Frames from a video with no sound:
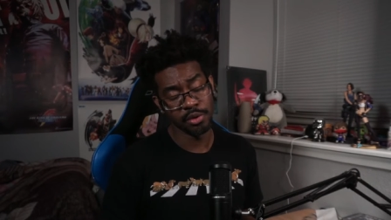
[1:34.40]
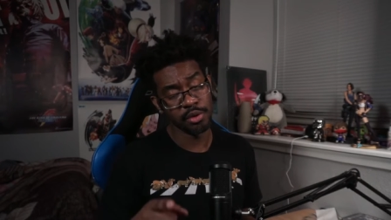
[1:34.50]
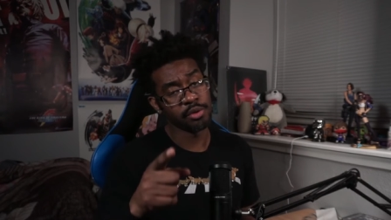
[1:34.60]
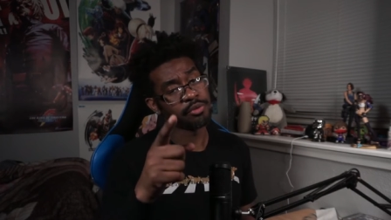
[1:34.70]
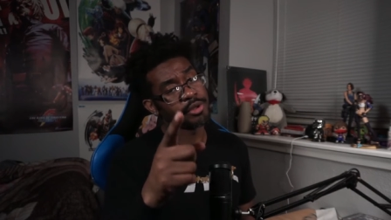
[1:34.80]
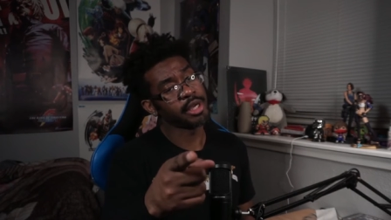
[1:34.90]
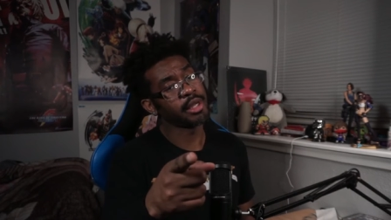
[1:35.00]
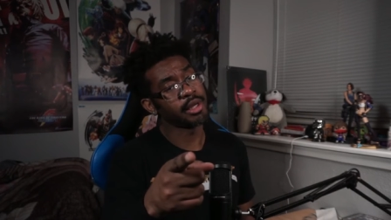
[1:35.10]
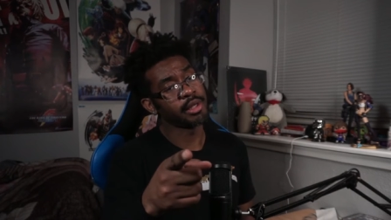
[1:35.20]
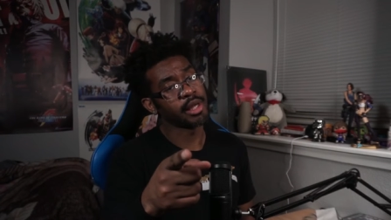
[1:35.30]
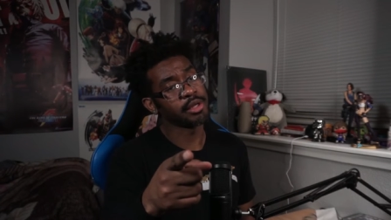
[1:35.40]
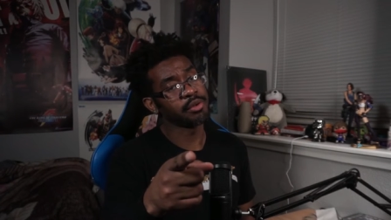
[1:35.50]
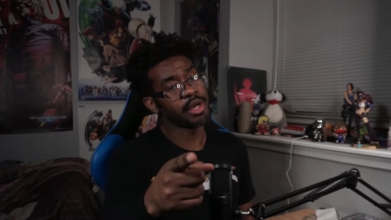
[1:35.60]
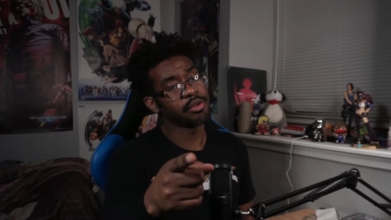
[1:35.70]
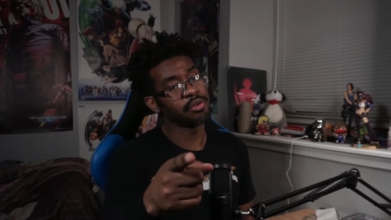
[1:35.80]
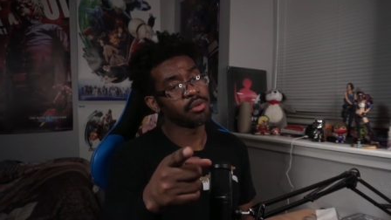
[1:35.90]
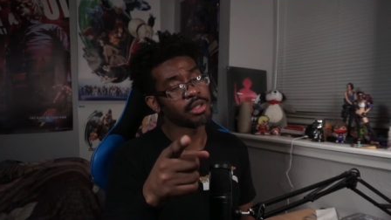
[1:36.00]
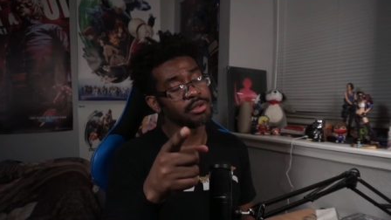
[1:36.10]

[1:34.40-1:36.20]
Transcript: don't forget, a lot of you guys who watch